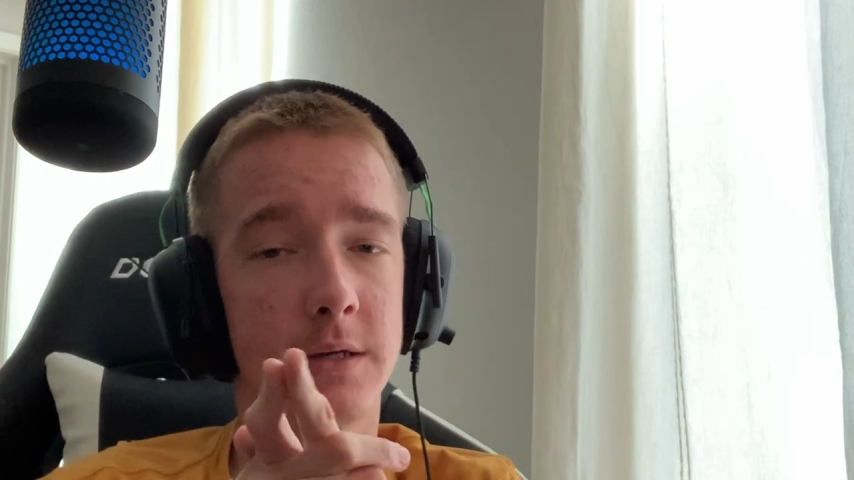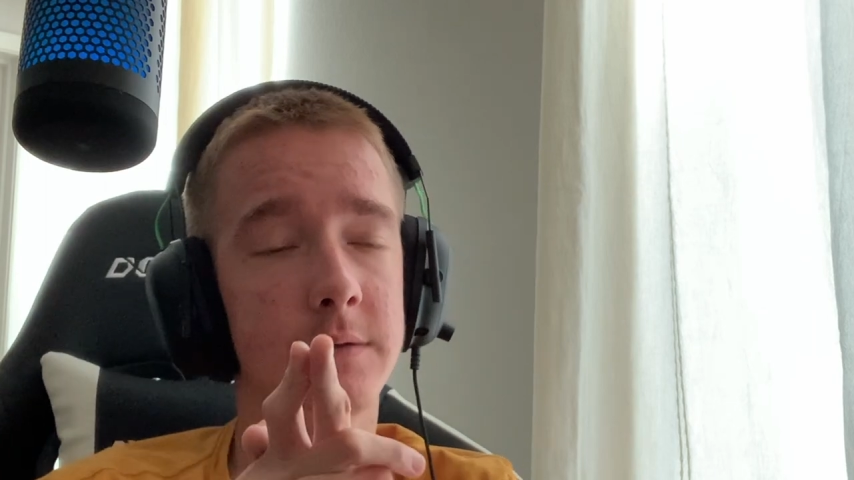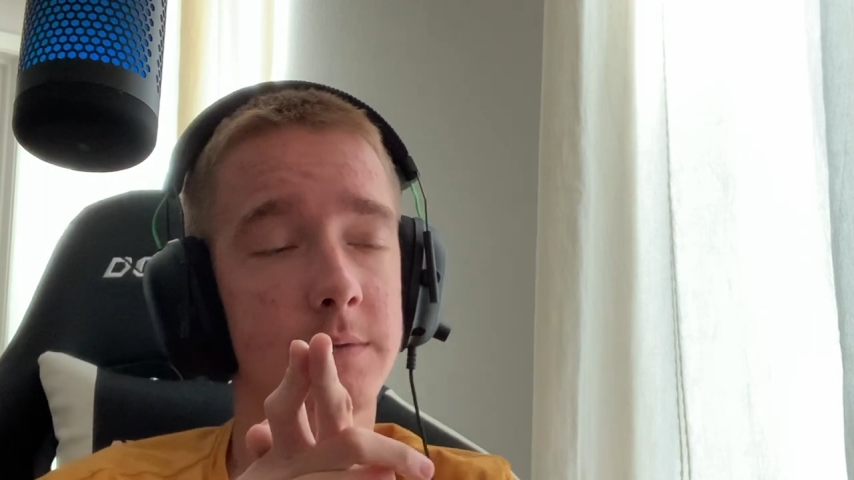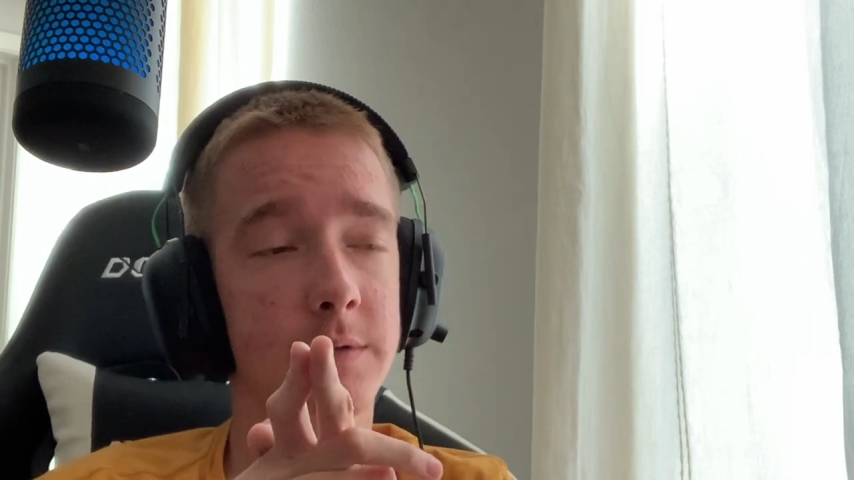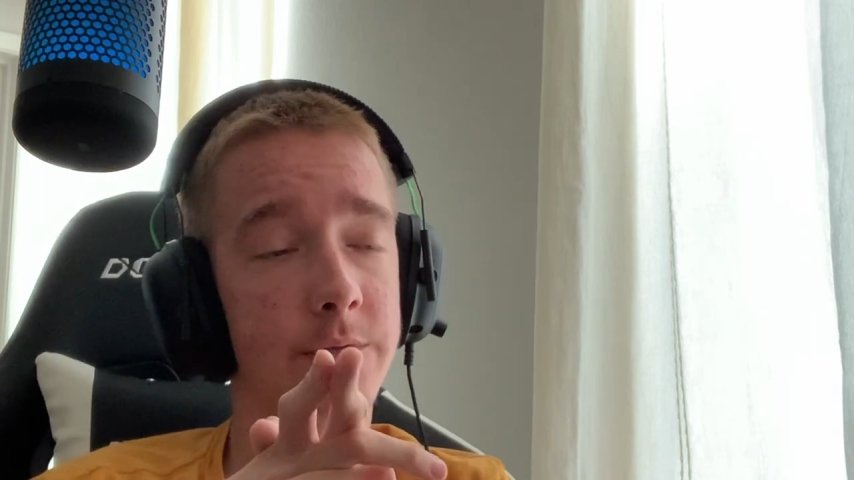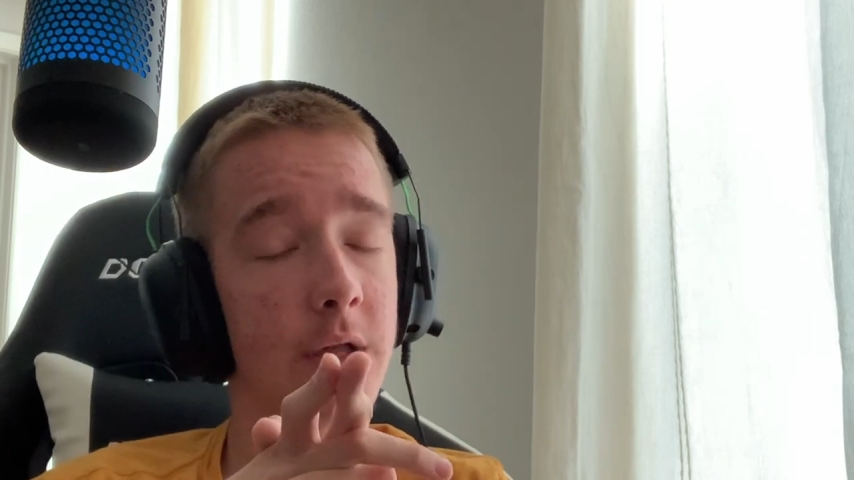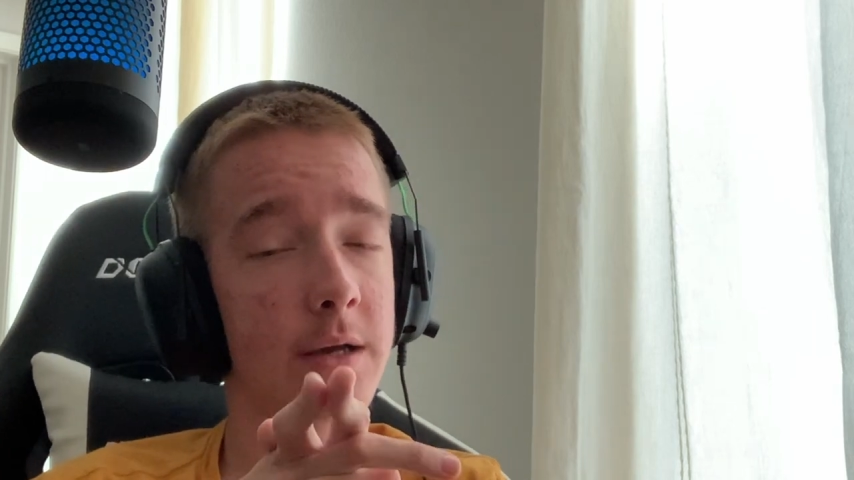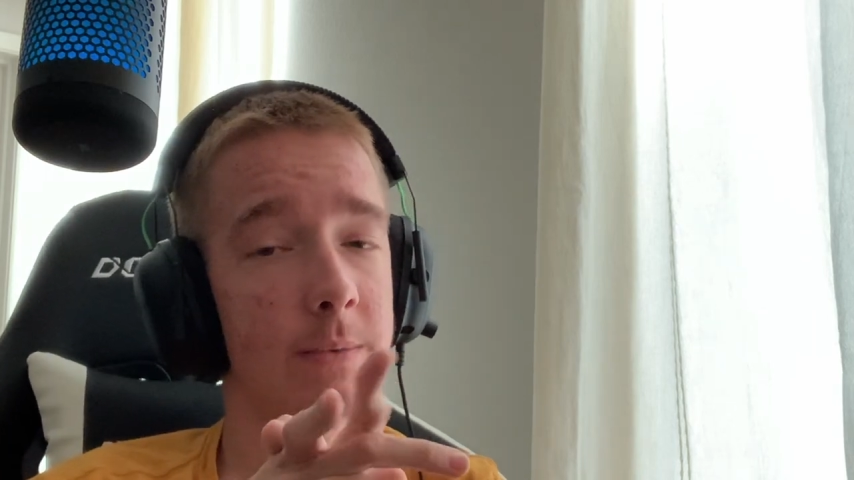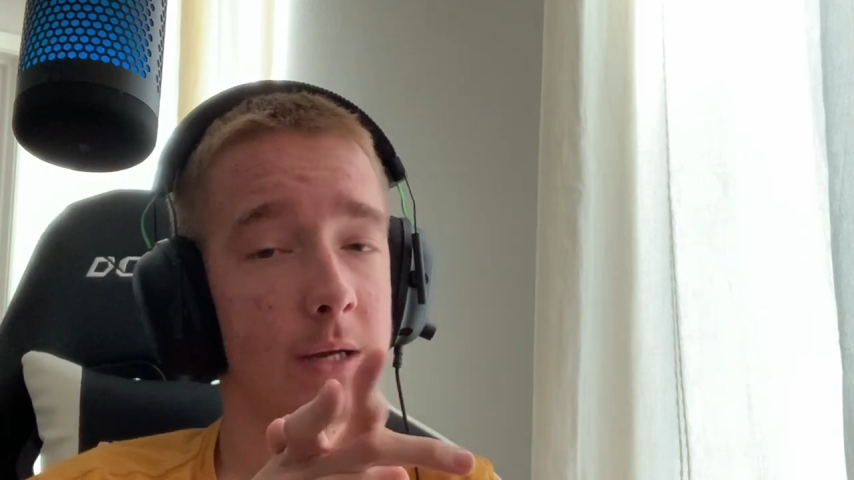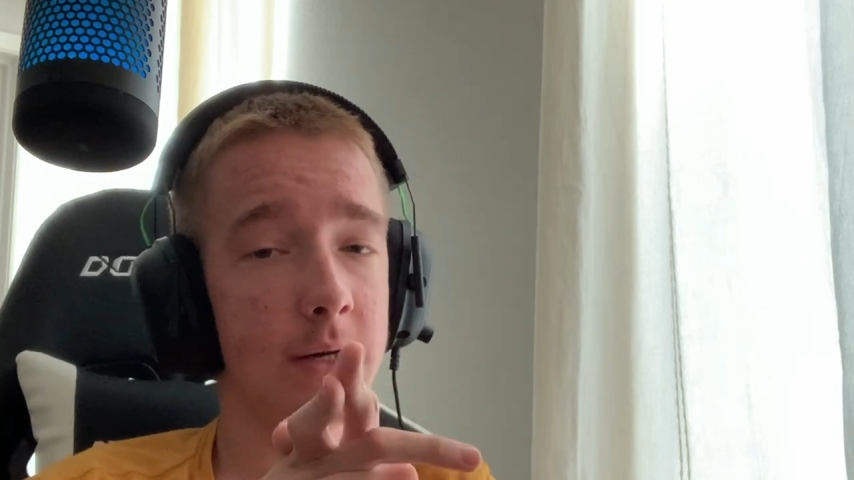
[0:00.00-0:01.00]
uh, the
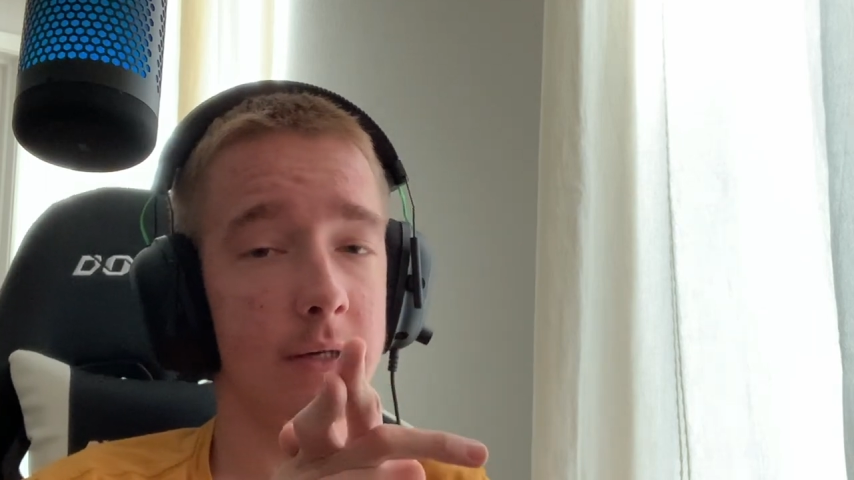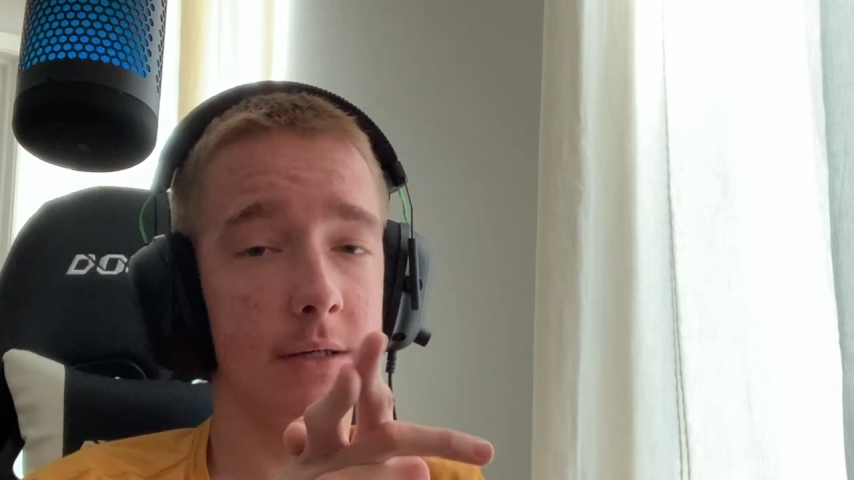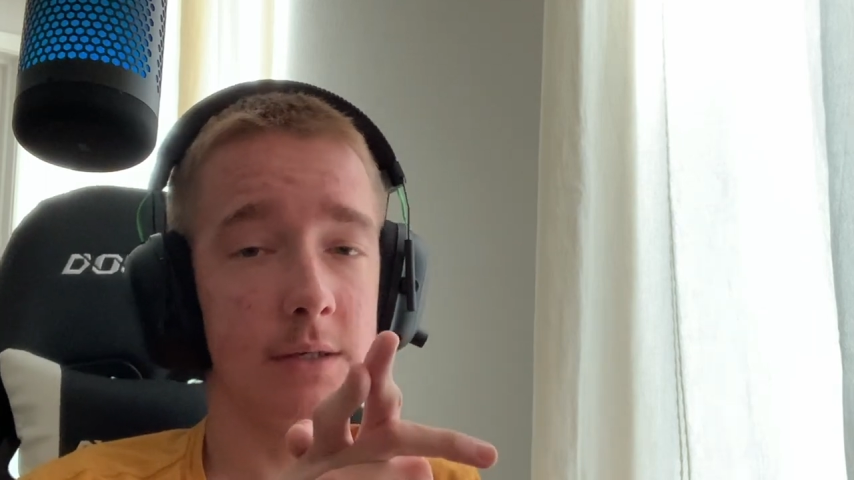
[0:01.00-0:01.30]
vlog better.